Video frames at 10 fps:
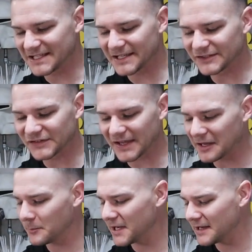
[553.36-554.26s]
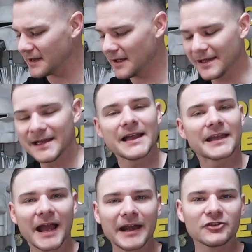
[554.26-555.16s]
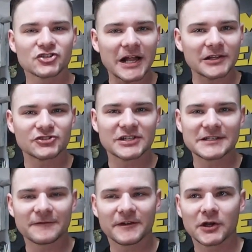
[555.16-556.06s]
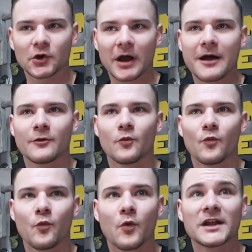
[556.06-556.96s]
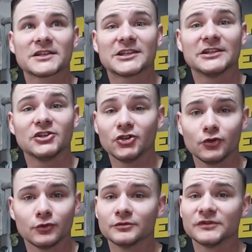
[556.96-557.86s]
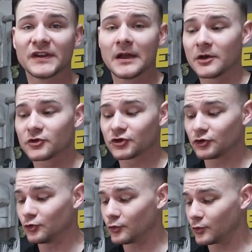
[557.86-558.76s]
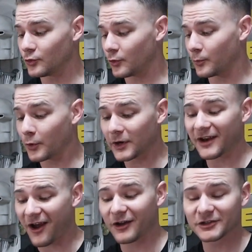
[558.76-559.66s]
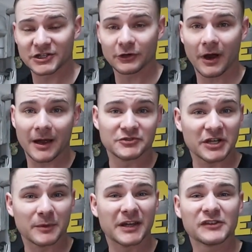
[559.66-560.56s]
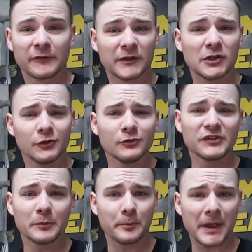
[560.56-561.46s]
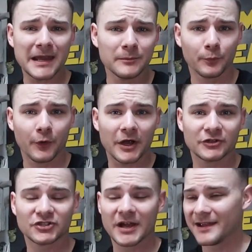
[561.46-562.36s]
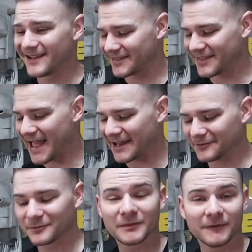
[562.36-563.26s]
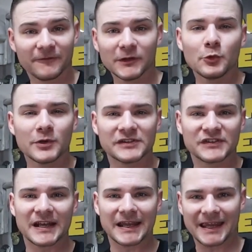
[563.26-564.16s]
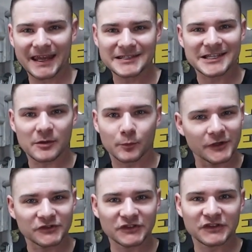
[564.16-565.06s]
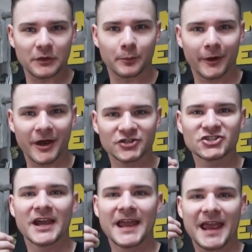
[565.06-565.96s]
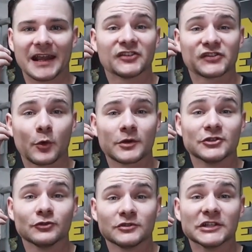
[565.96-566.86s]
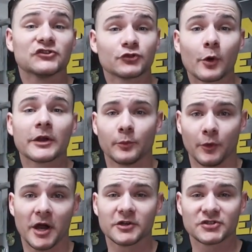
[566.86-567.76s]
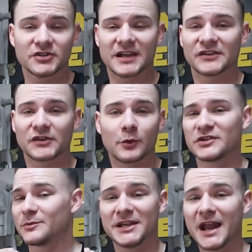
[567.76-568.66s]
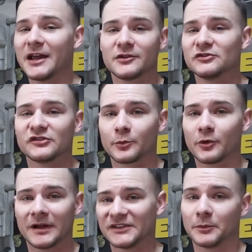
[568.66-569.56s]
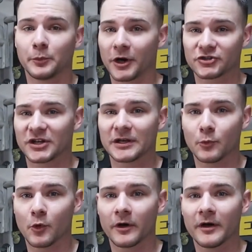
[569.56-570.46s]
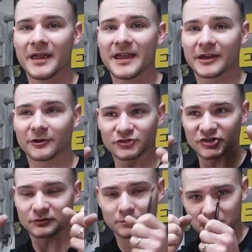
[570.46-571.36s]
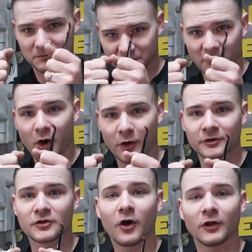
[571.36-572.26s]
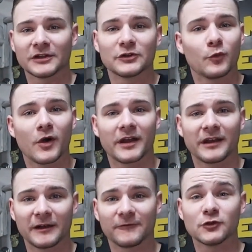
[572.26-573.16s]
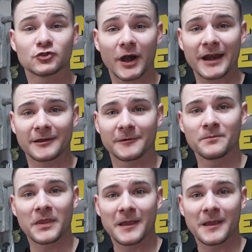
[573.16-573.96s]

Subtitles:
is it can be kind of challenging to figure out what to use to put it onto your object, because if you use a paintbrush, that fluid is going to get into the bristles of the brush and it's going to destroy your brush. It's going to be not usable as a brush anymore. It'll just harden all into one, and if you try to